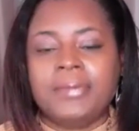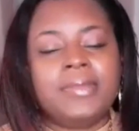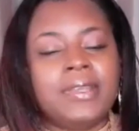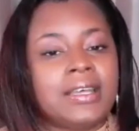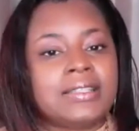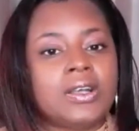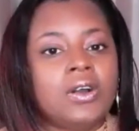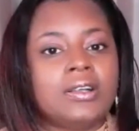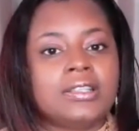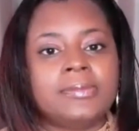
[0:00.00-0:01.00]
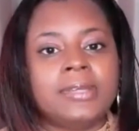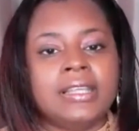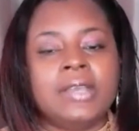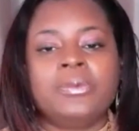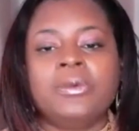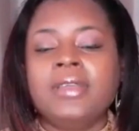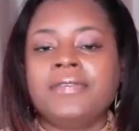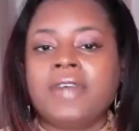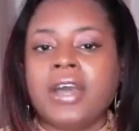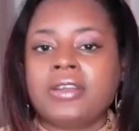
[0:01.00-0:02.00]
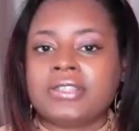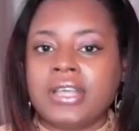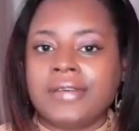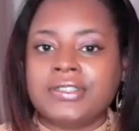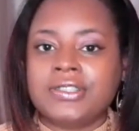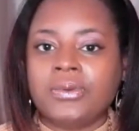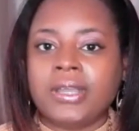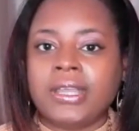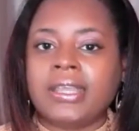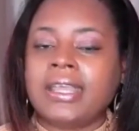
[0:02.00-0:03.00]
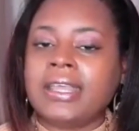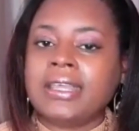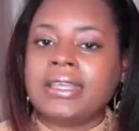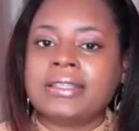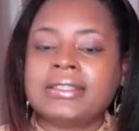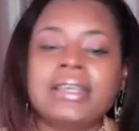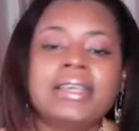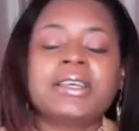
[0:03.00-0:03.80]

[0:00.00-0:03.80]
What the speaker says: Because ultimately, what we find ourselves doing is